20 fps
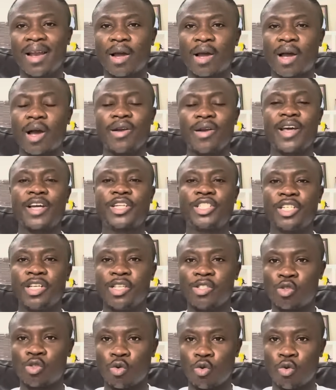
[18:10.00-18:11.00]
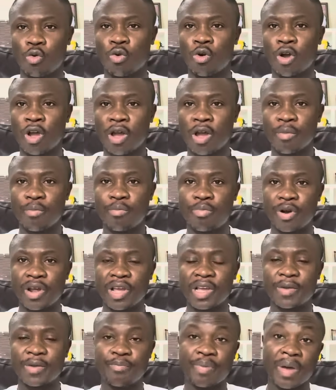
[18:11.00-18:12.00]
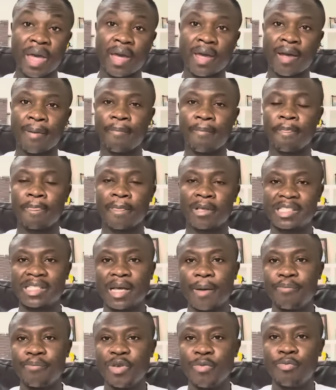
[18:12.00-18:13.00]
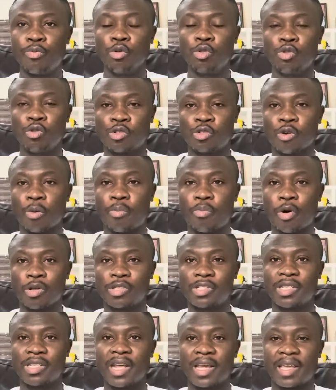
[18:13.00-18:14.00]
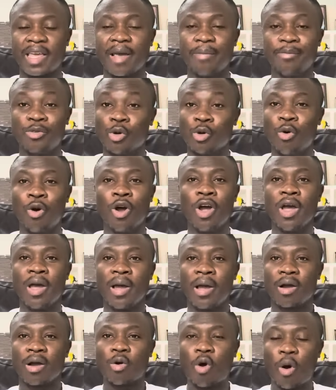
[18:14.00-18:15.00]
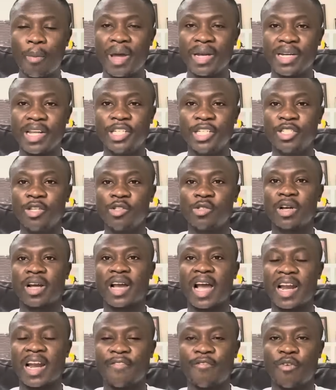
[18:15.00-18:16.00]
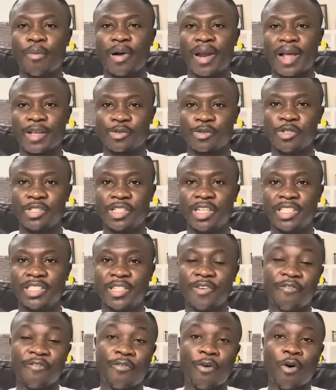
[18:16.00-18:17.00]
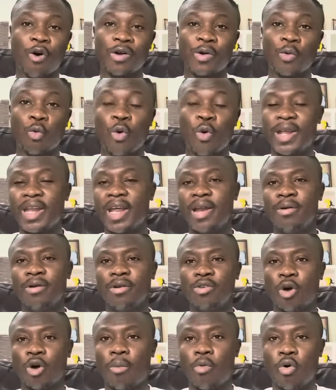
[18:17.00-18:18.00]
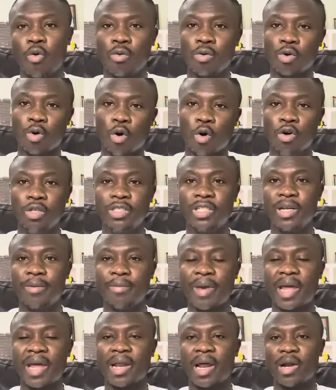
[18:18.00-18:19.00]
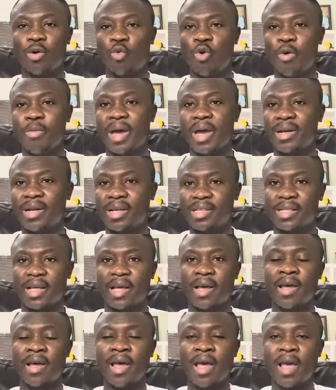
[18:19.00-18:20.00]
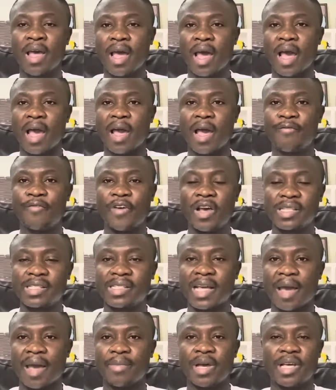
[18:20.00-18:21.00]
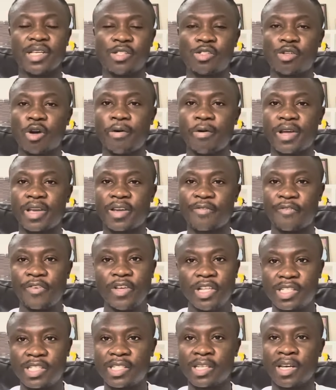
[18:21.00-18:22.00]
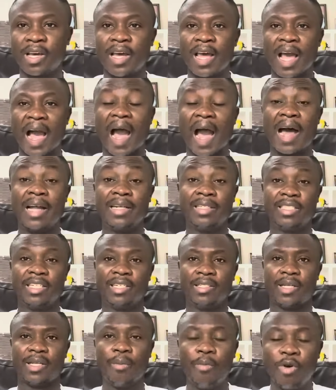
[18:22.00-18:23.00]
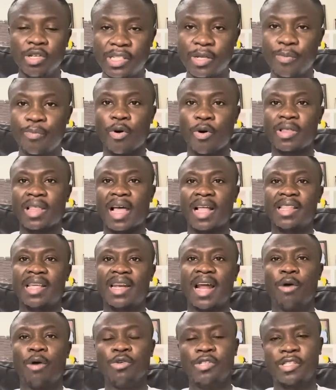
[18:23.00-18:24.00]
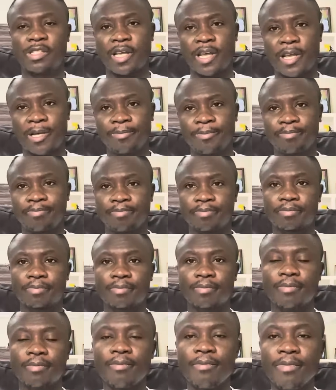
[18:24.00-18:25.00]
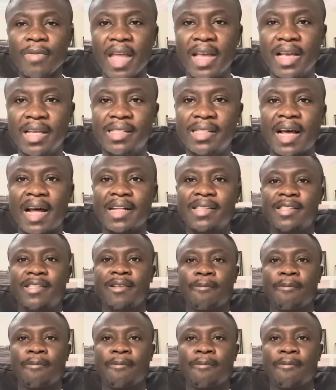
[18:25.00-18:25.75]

connections to bring bear some people to support the game. So commendations to the Ghana Football Association for winning double gold in men and women. This is the first time, a historic feat. And the most important thing I would say is that